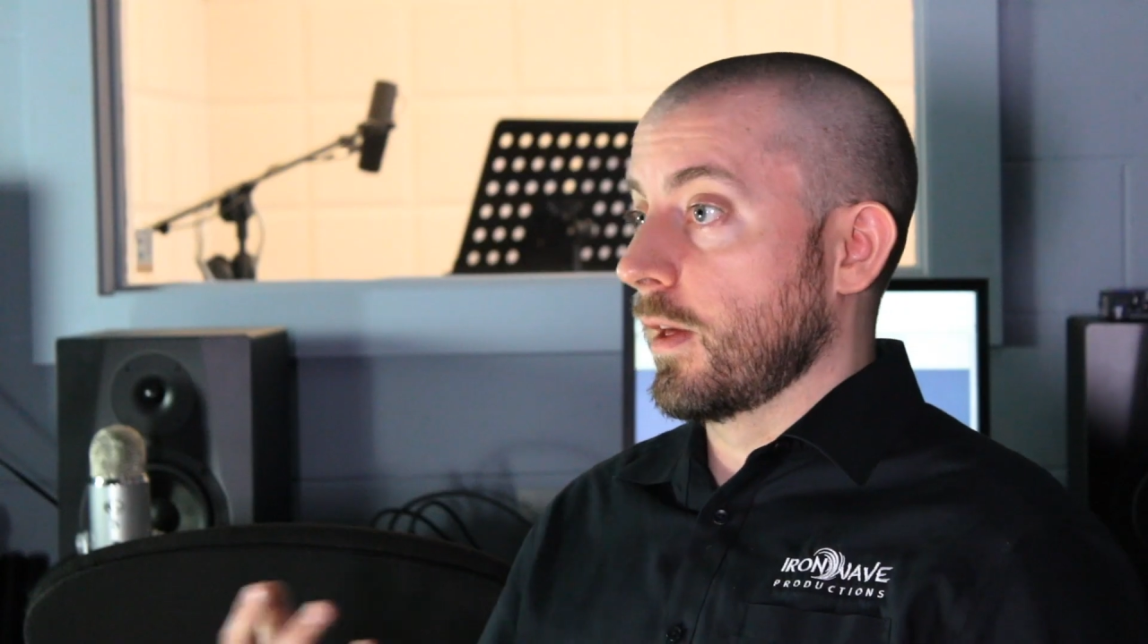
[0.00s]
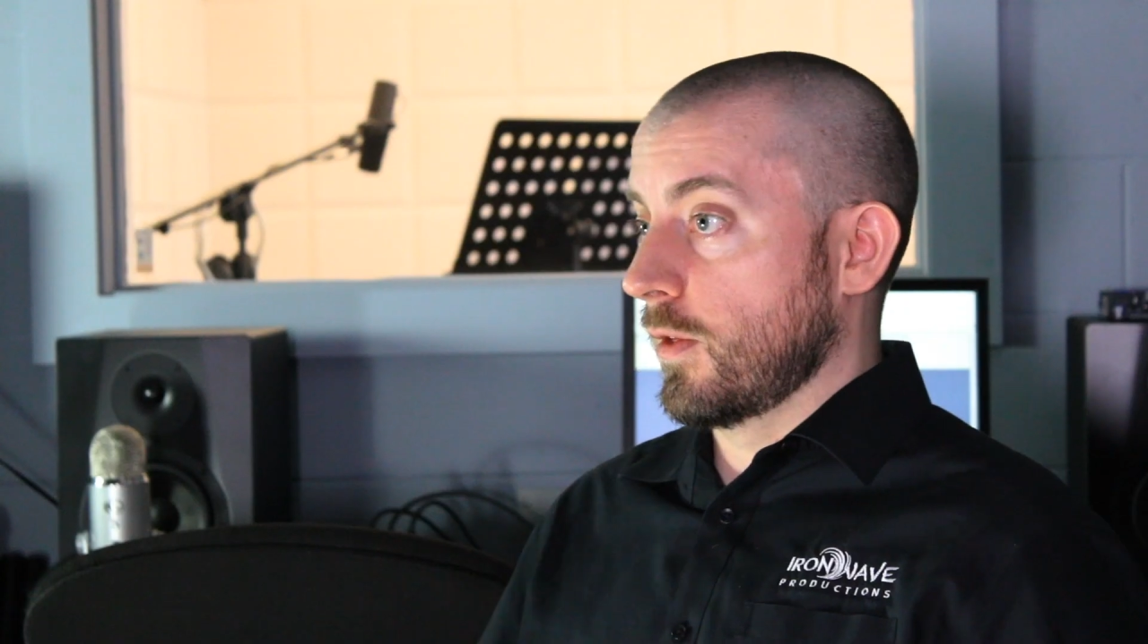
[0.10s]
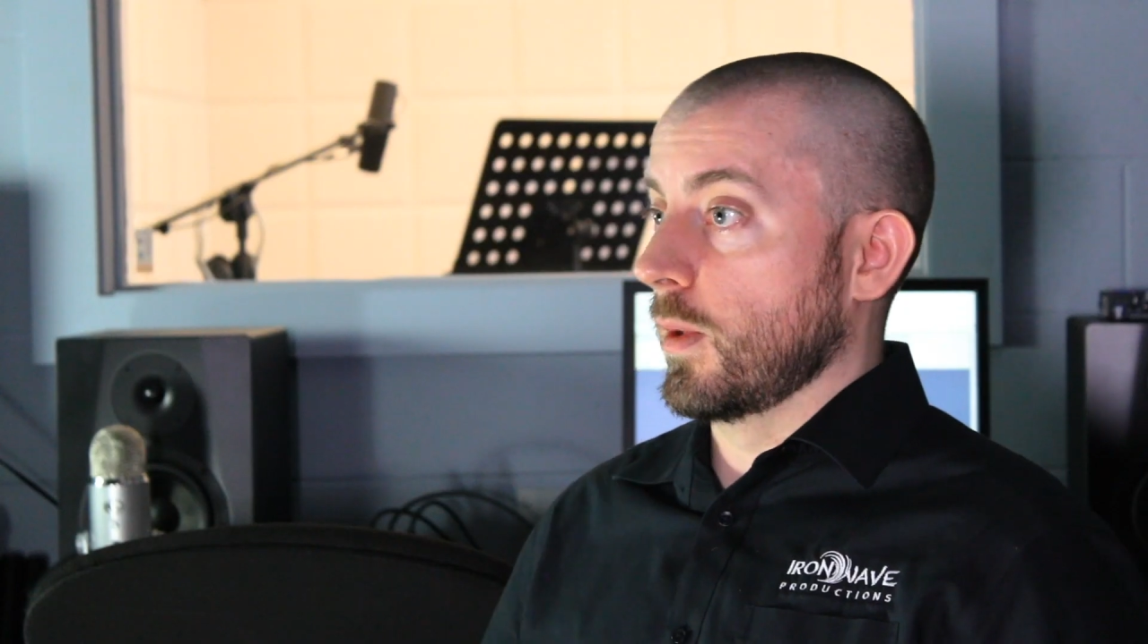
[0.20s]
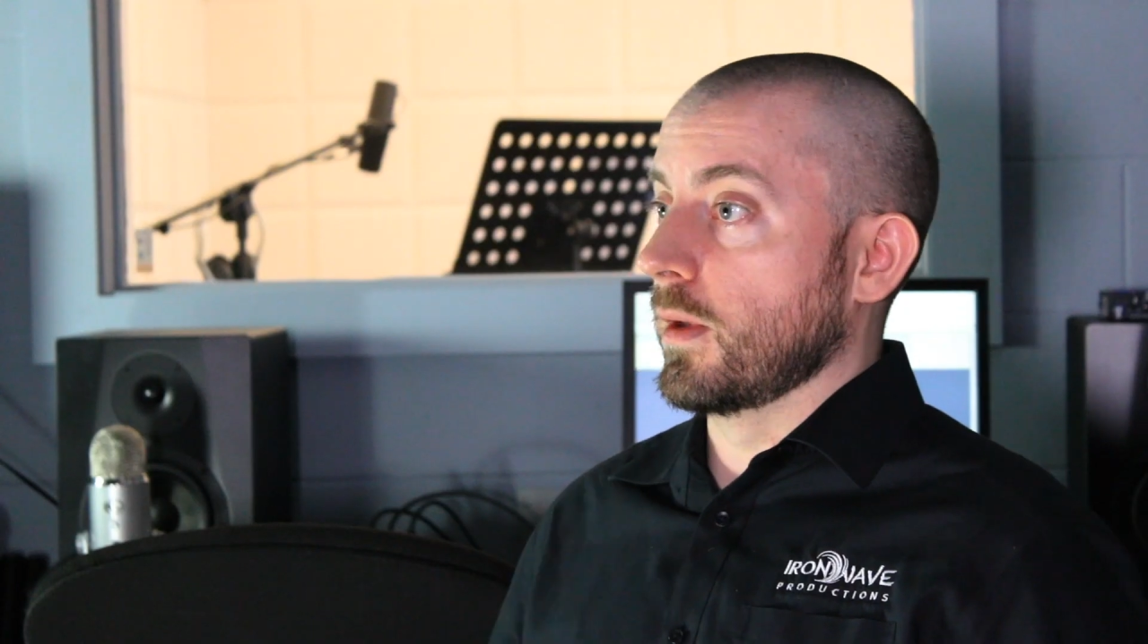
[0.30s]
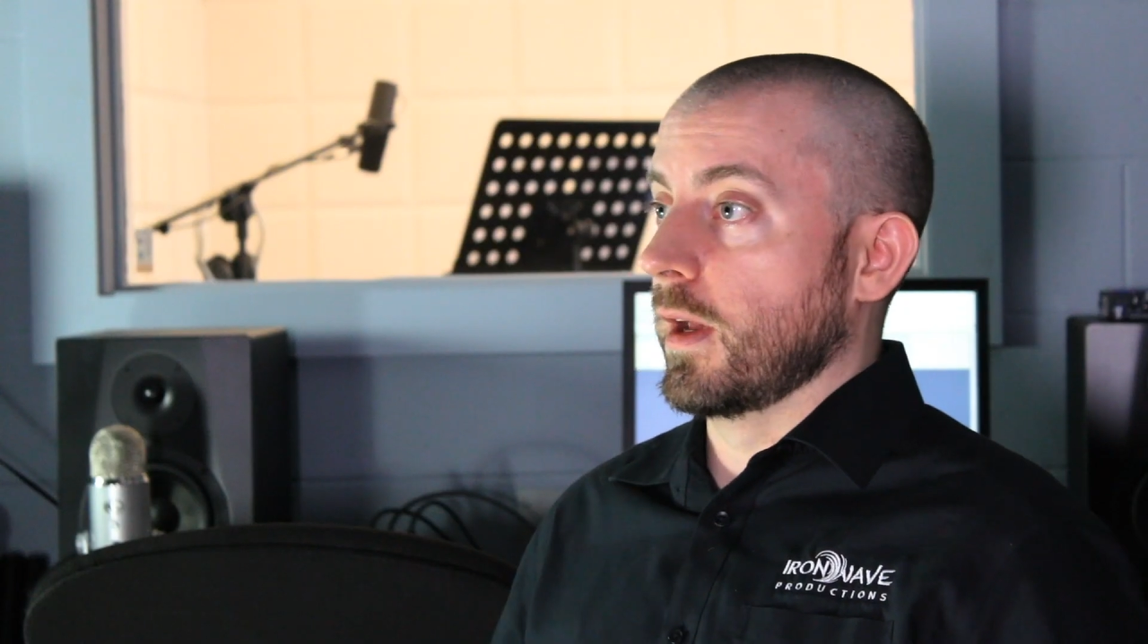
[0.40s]

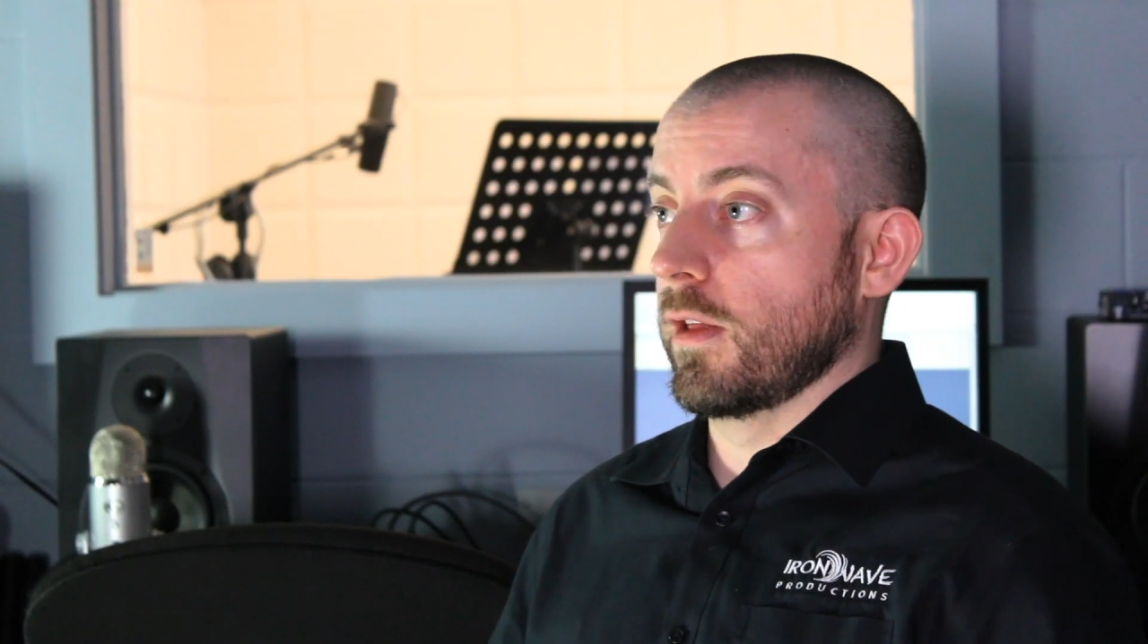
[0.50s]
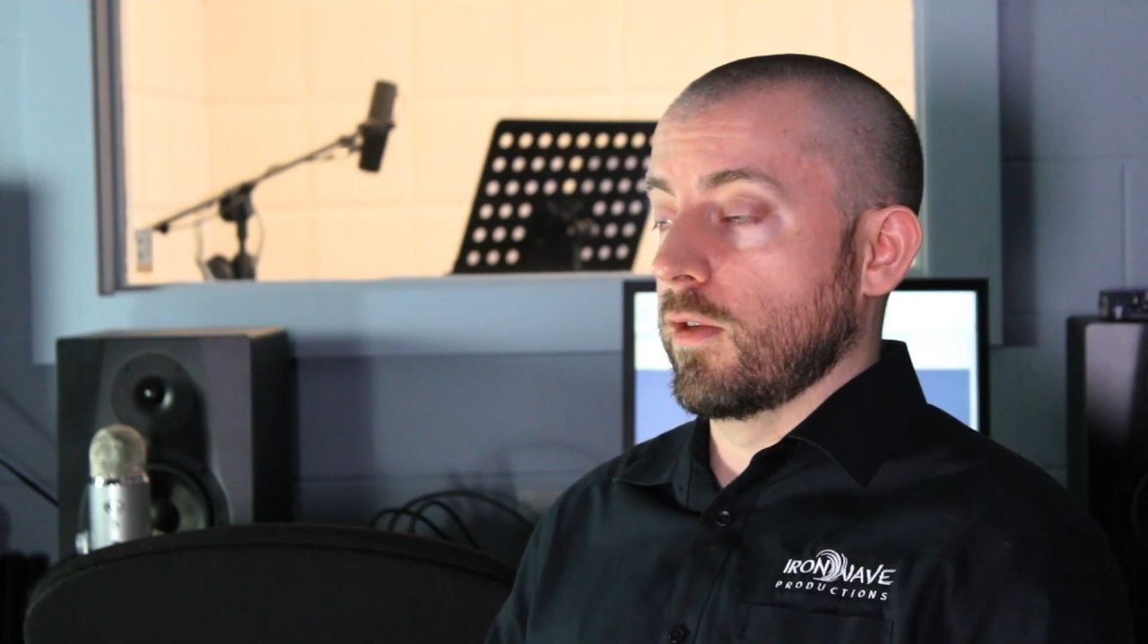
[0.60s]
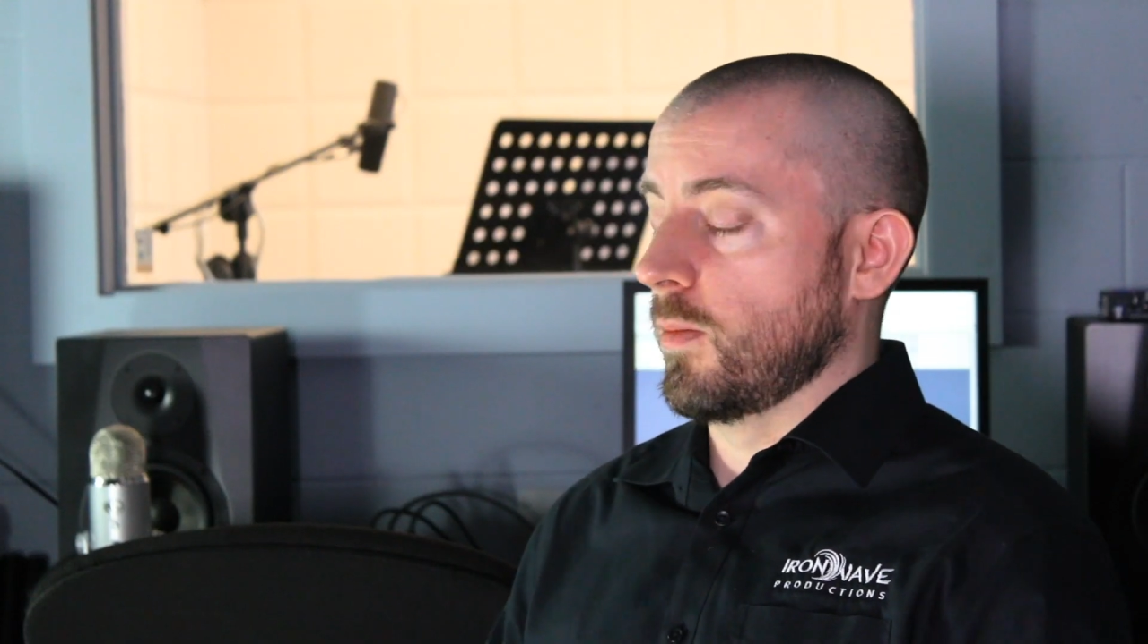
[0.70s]
thanks to Ignite,